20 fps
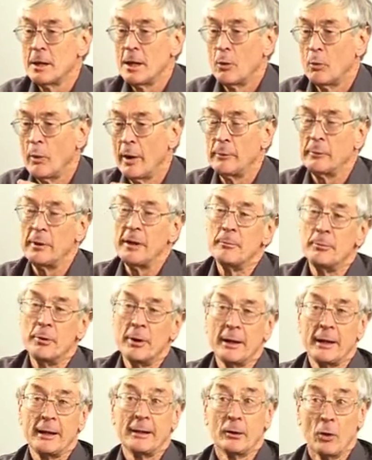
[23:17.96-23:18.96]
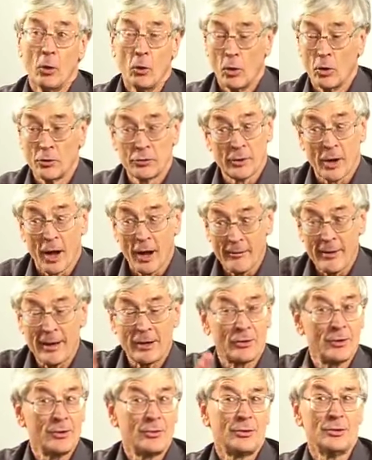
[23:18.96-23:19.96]
When we bring in laws, and I've
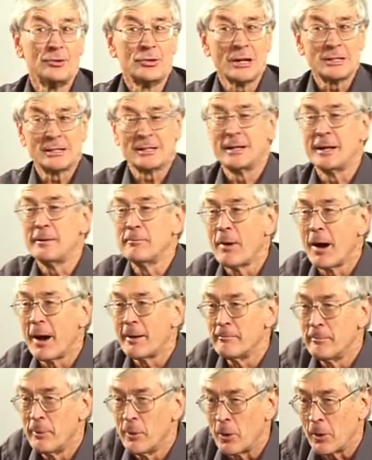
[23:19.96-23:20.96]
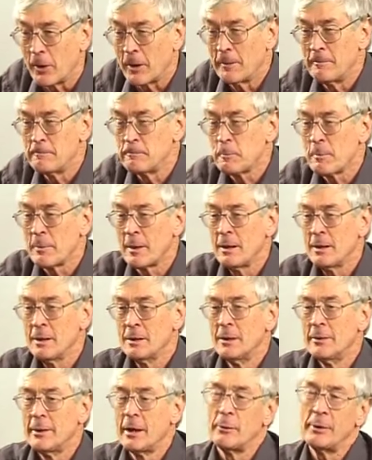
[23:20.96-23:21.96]
actually suggested in my book
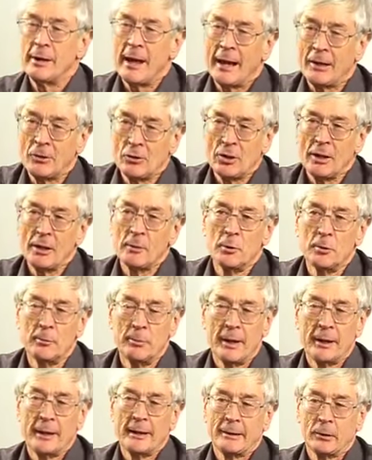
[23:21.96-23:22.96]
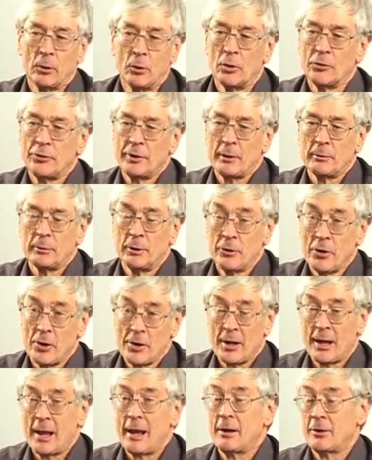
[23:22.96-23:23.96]
that we actually will bring in laws that will not
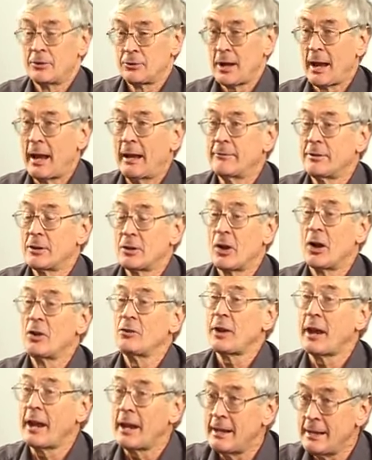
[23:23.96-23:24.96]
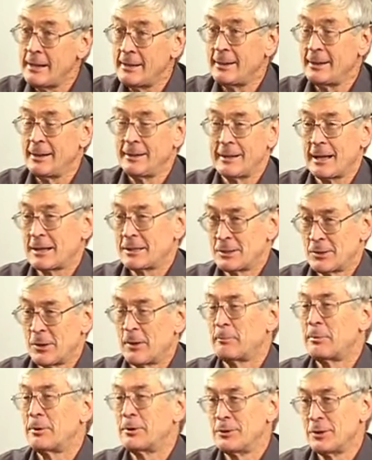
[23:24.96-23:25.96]
allow us to advertise anything that's
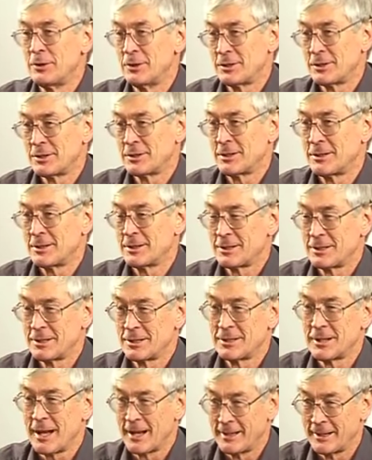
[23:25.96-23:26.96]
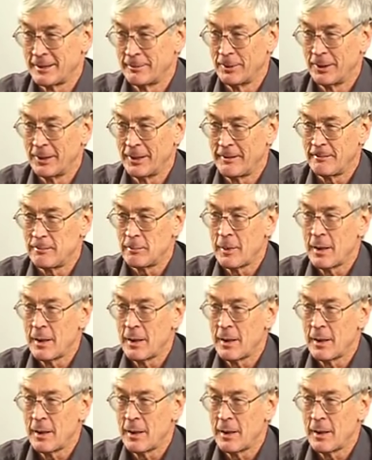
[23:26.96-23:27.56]
not produced sustainably